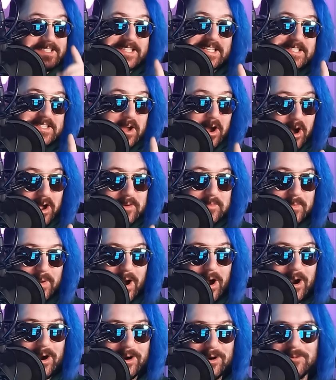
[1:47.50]
is on
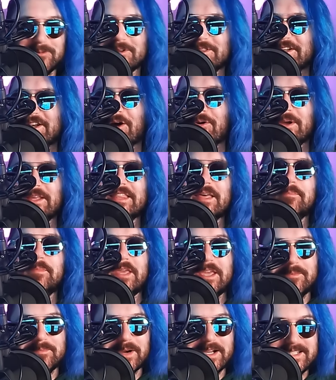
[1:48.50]
par with knowing that
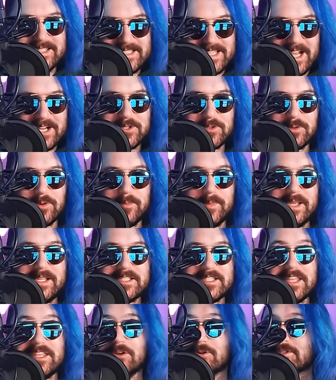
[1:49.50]
being bisexual means
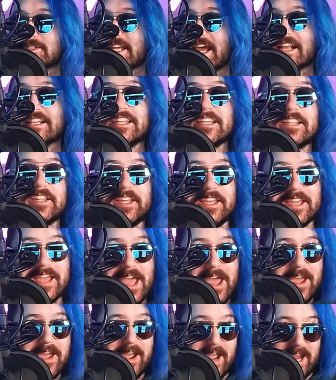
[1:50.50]
that you're technically
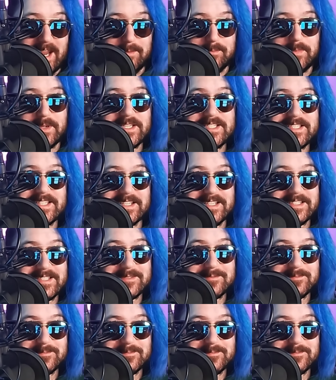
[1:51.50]
a biscuit.